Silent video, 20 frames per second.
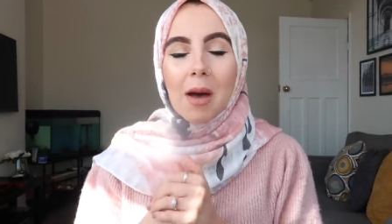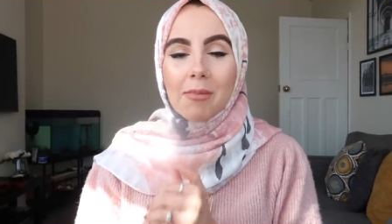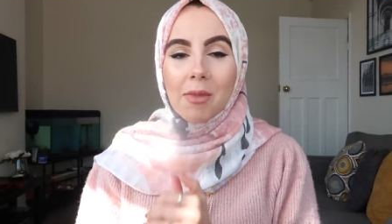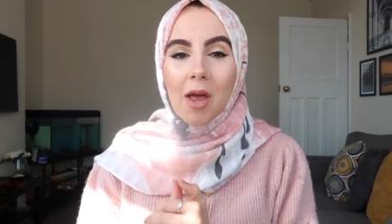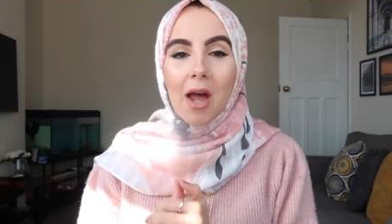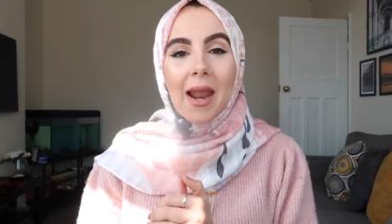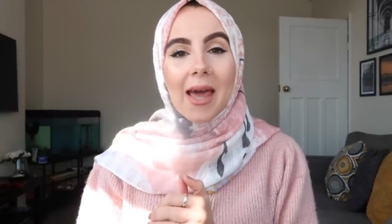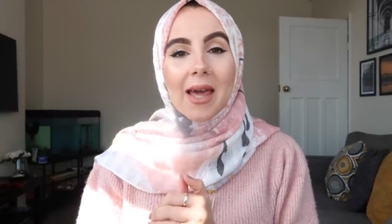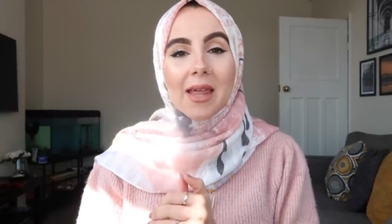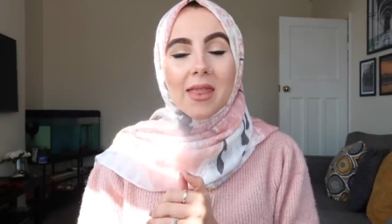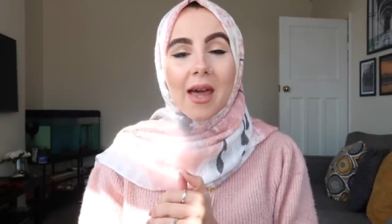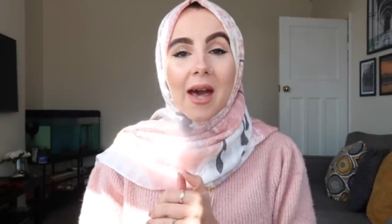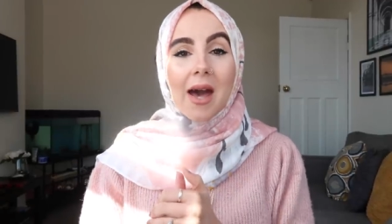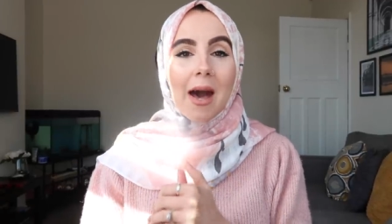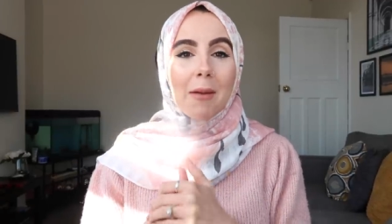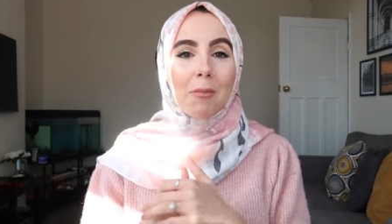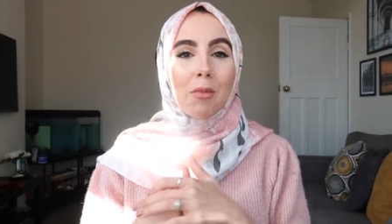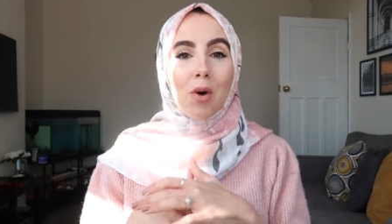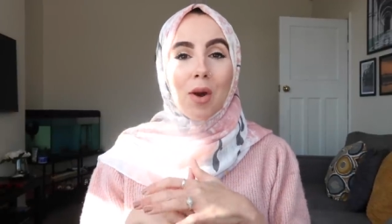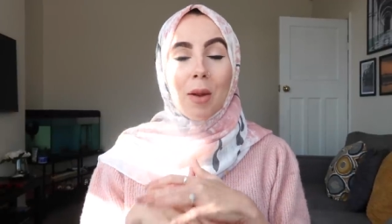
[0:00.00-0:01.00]
I'm not like
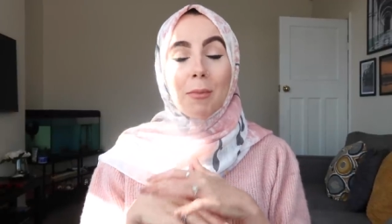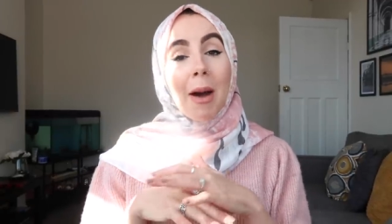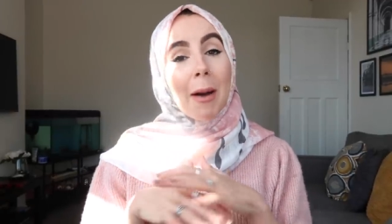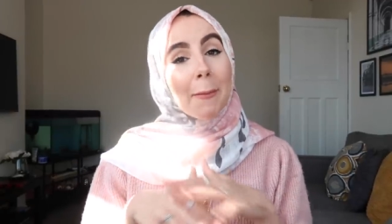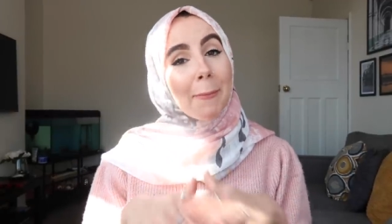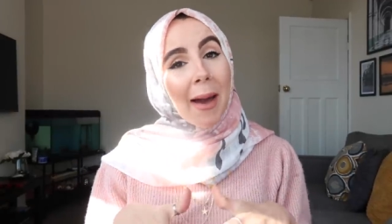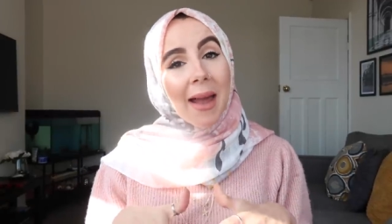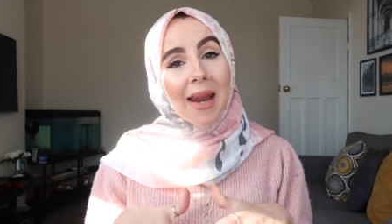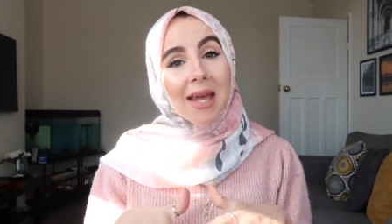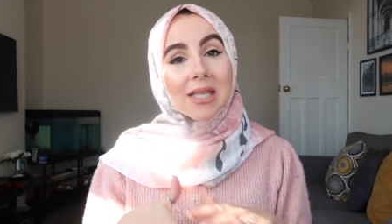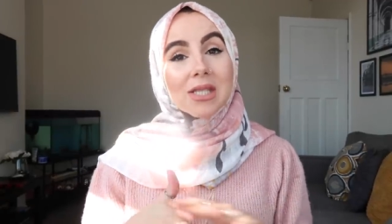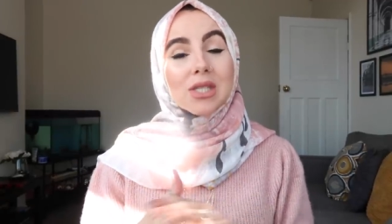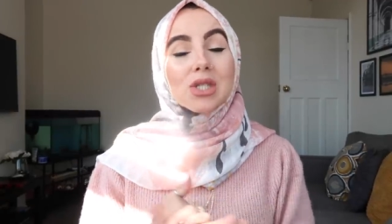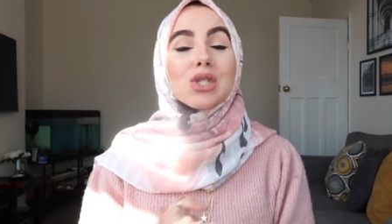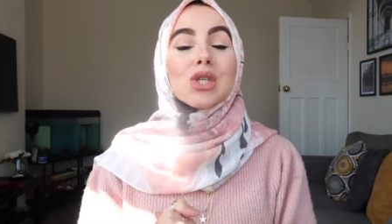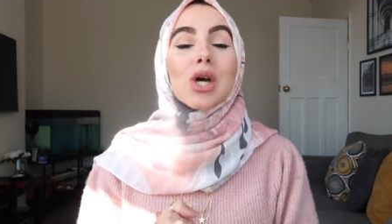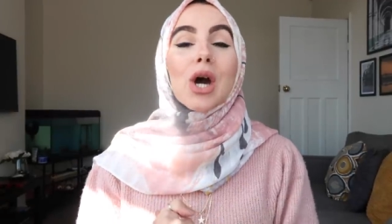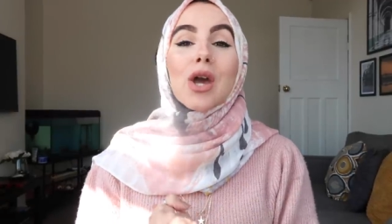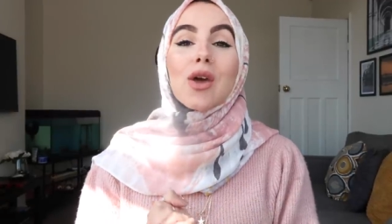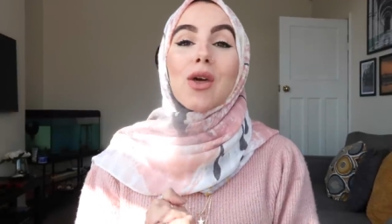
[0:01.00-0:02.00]
that. I'm all about balance.
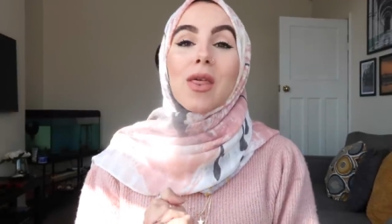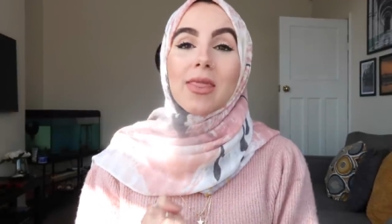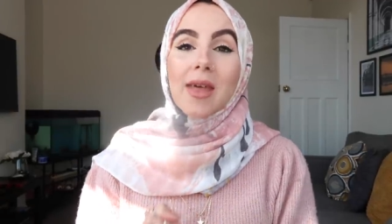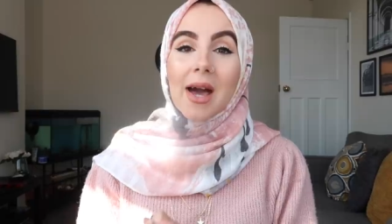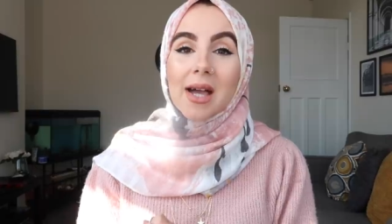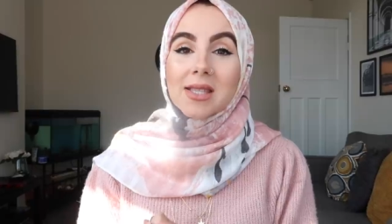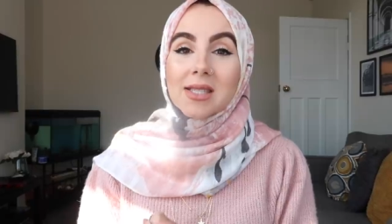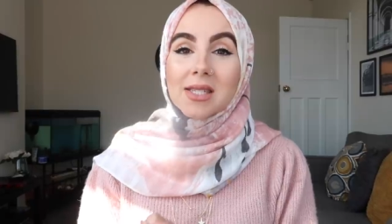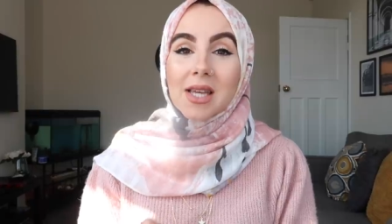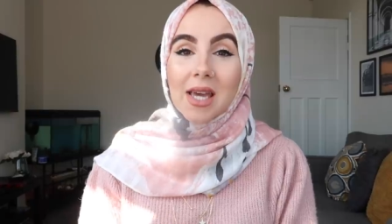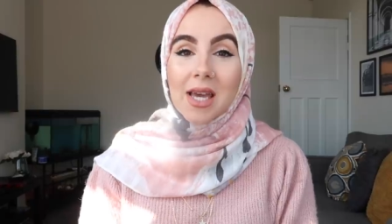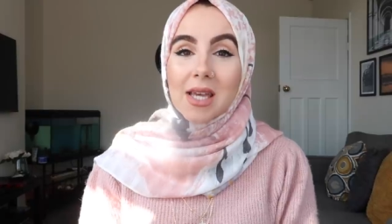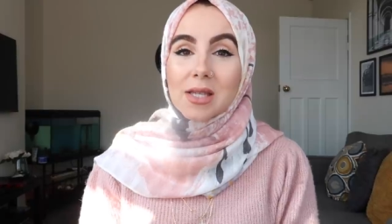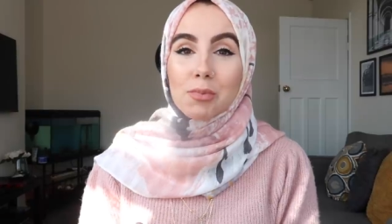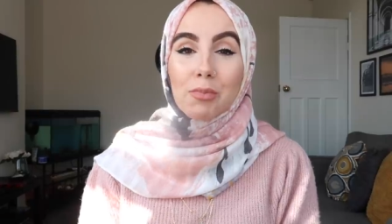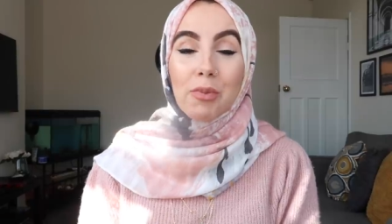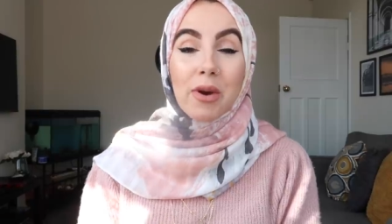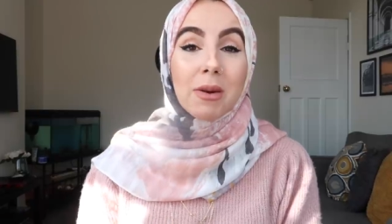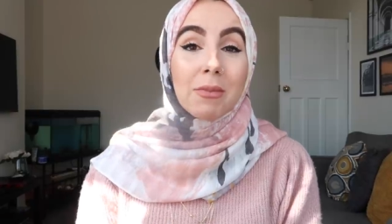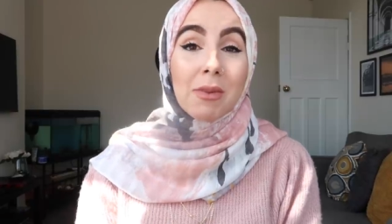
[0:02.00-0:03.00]
So that
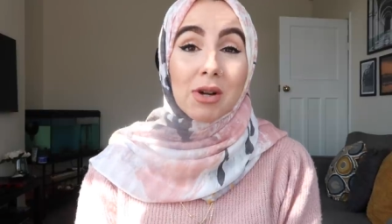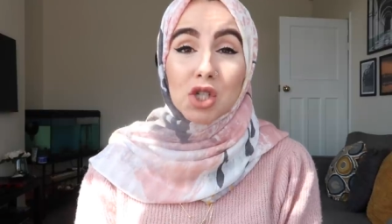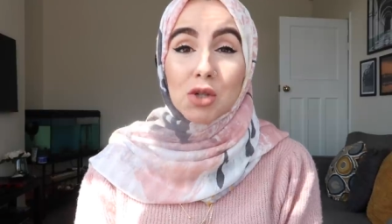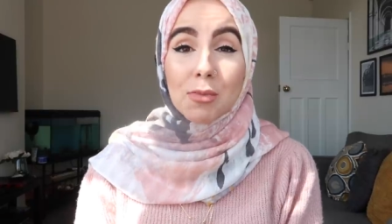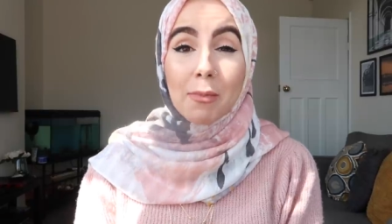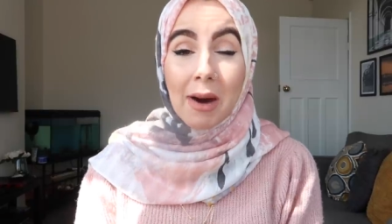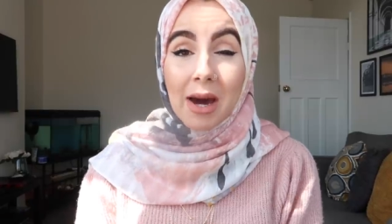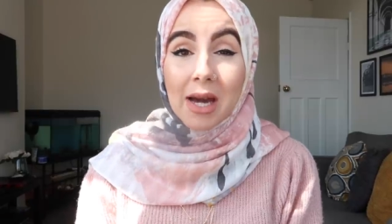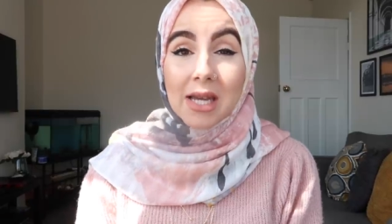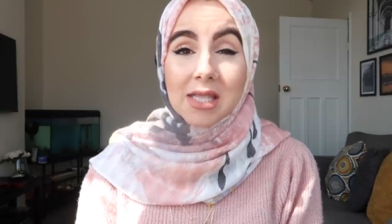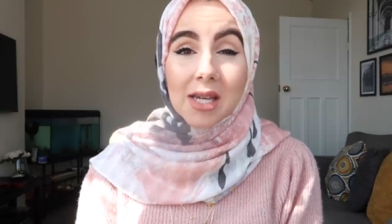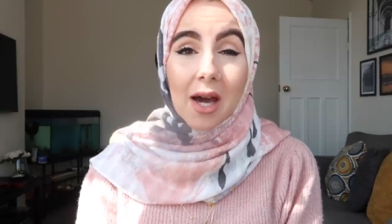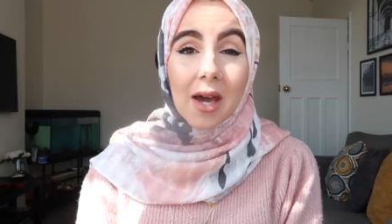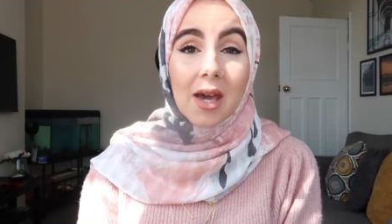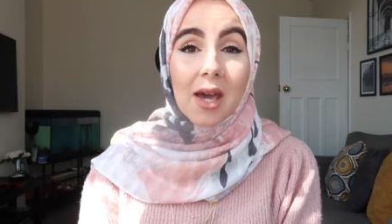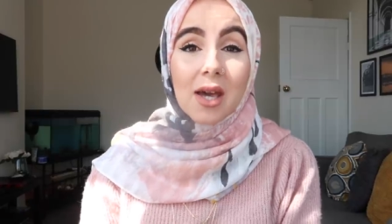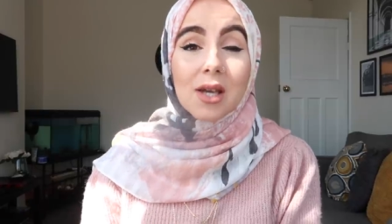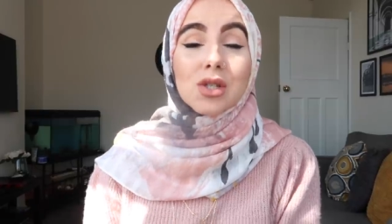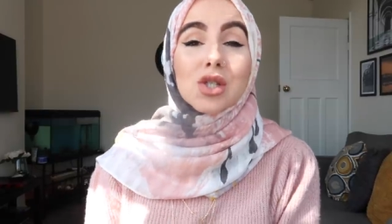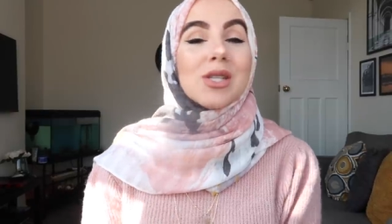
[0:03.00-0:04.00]
is pretty much my
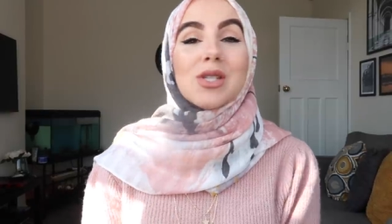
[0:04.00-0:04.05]
diet.